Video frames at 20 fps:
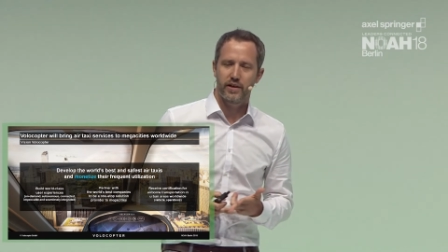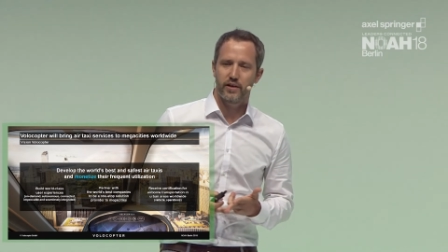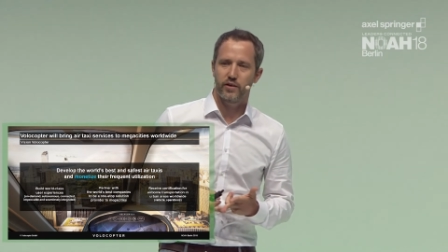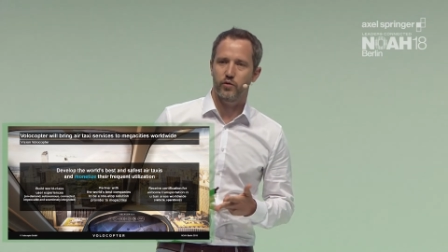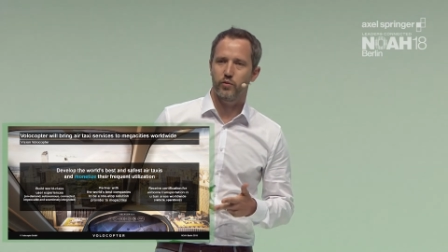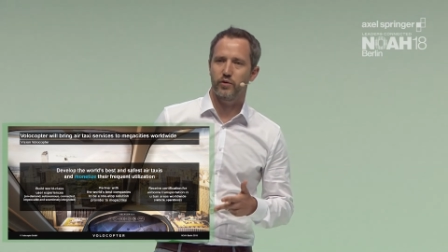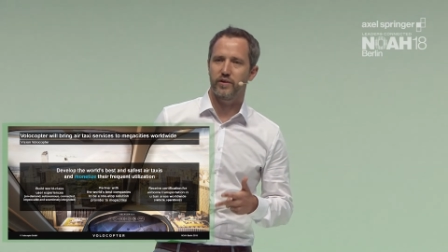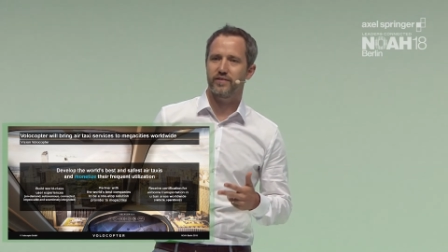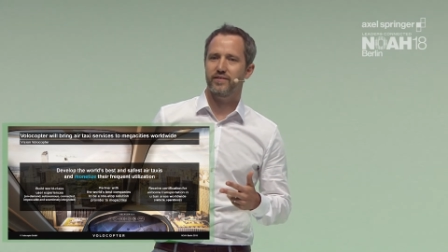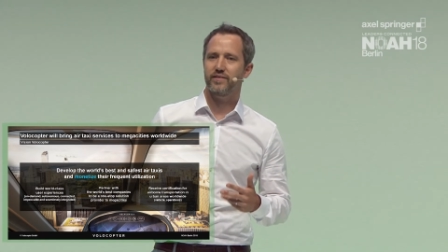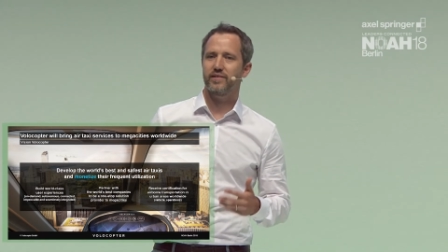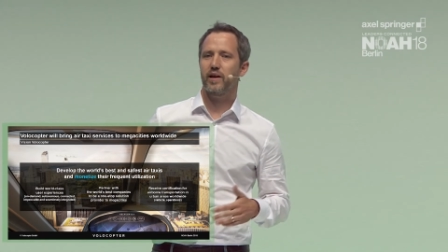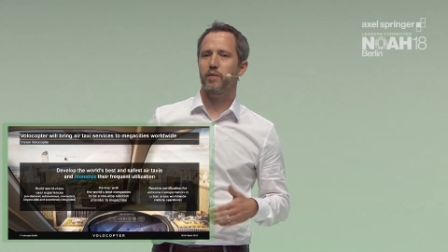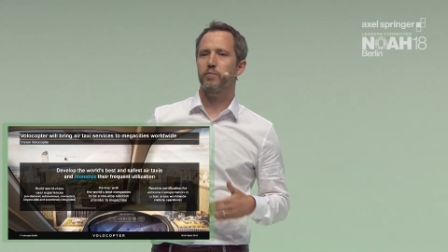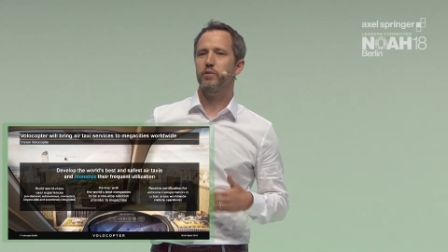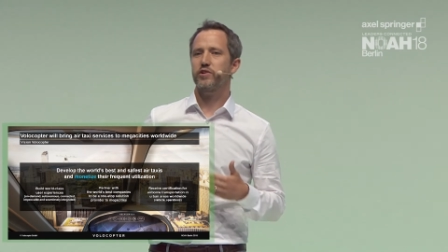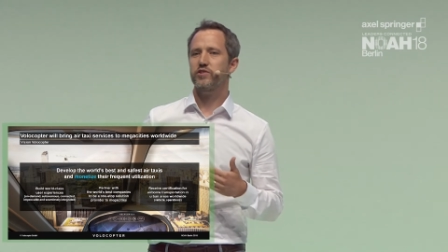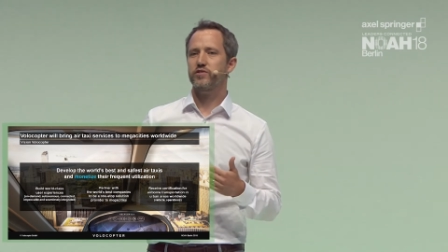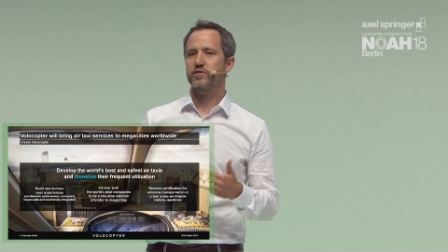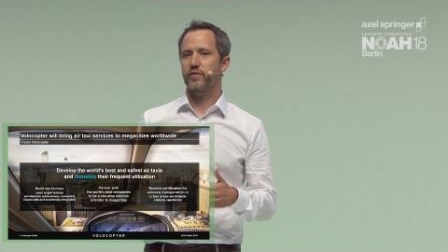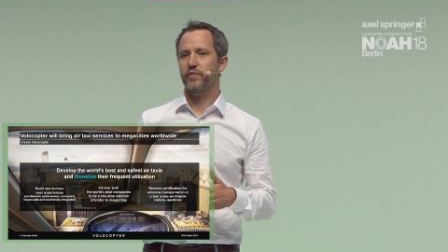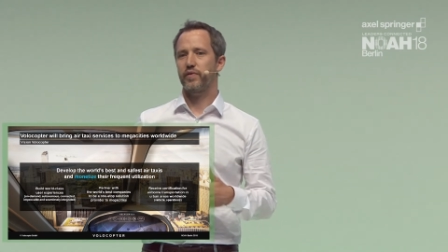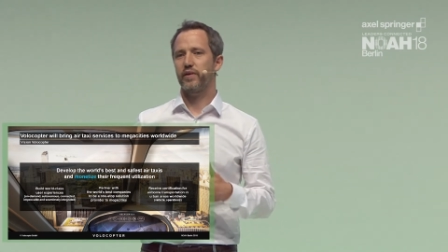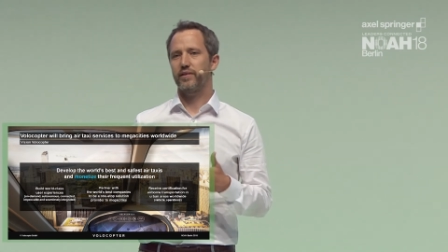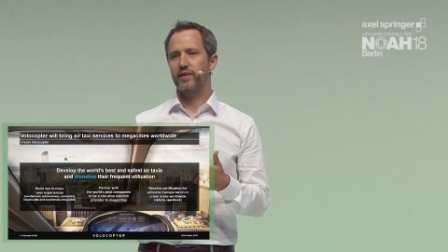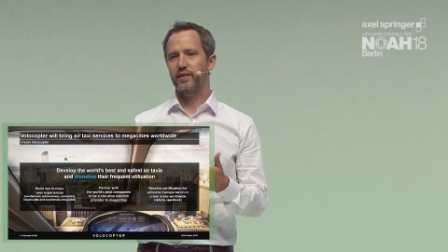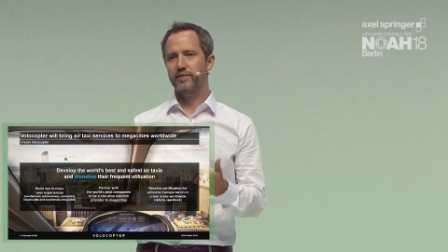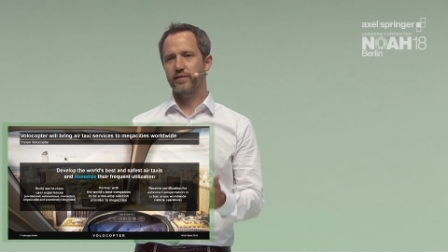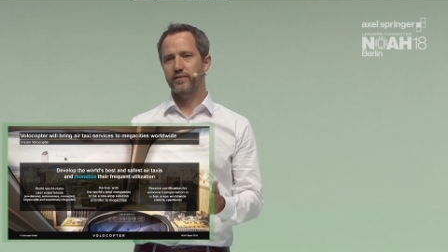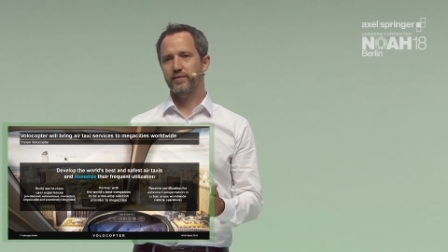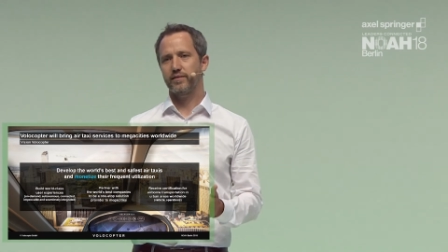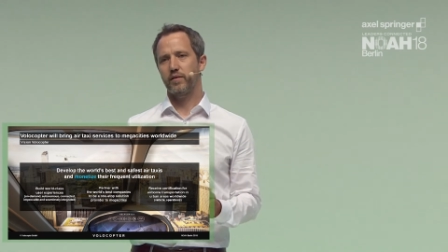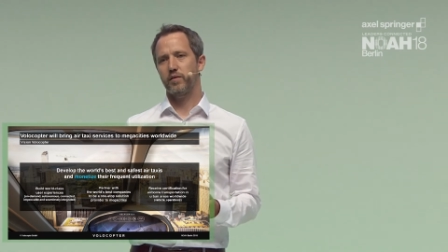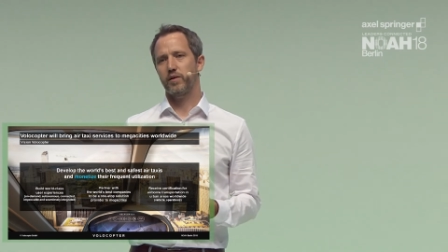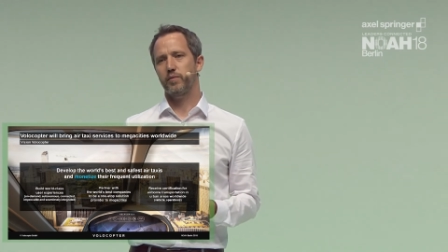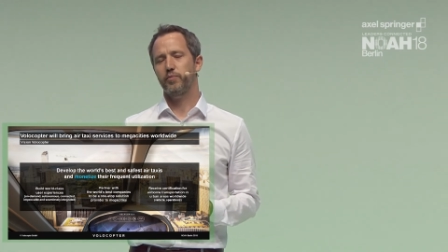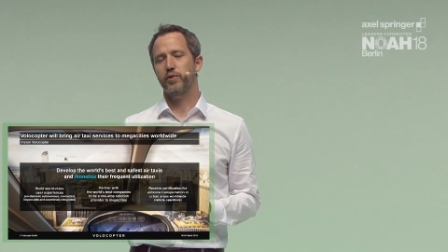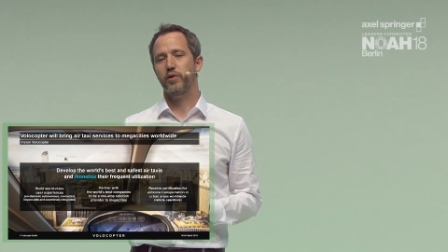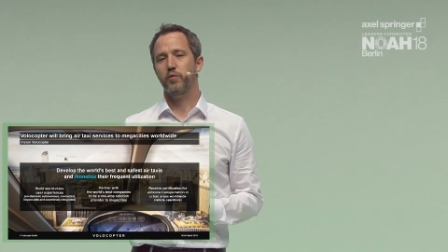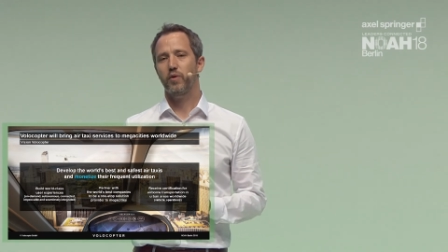to establish the
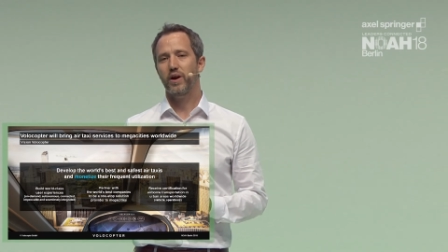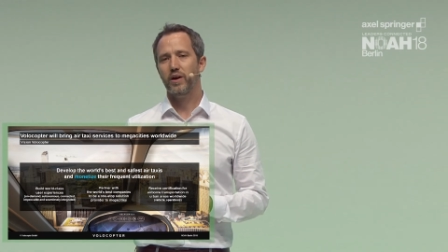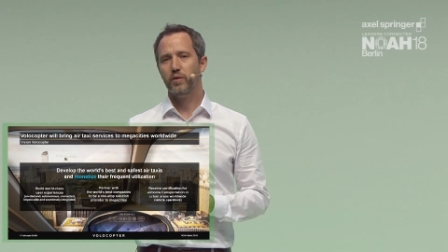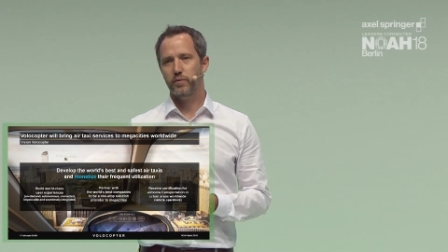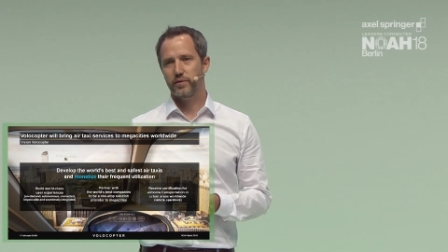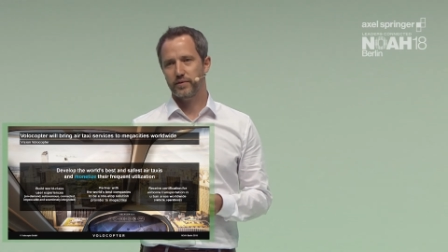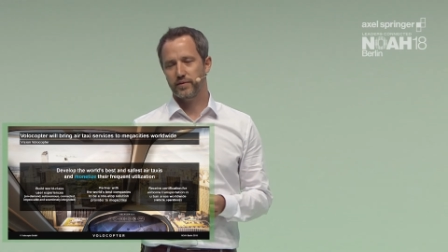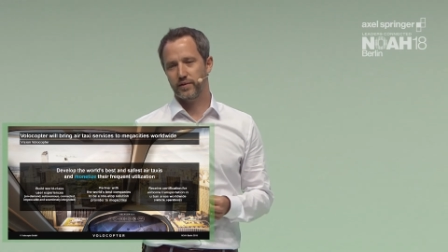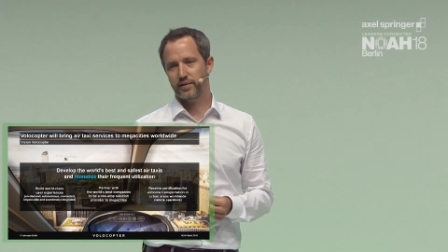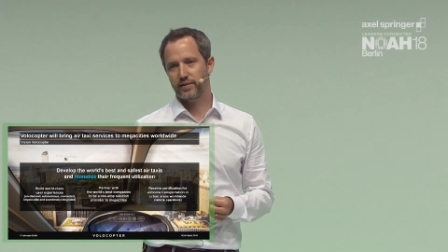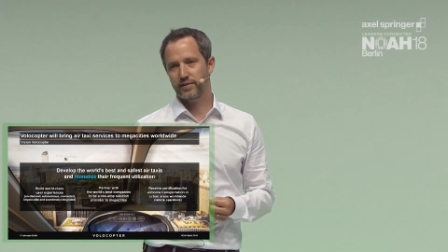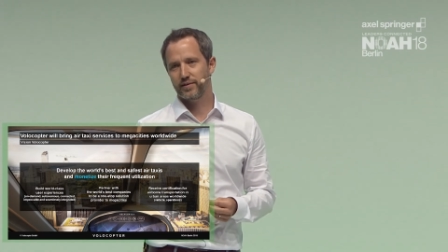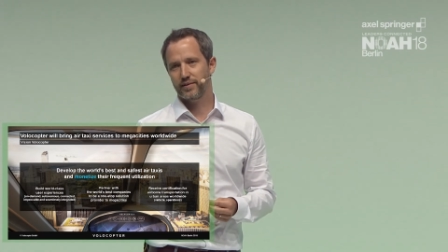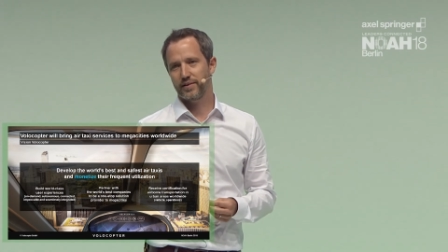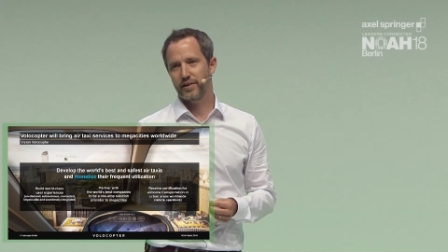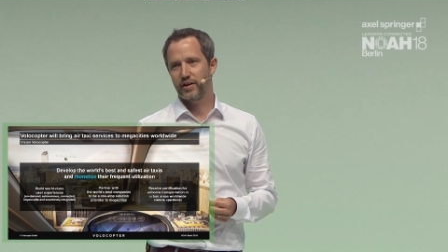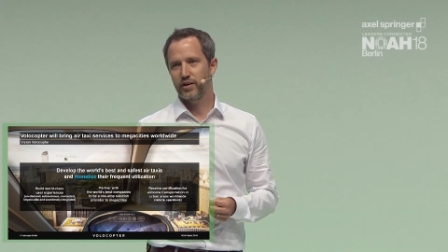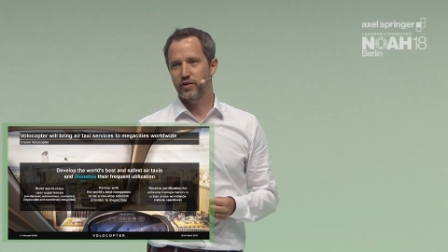necessary prerequisites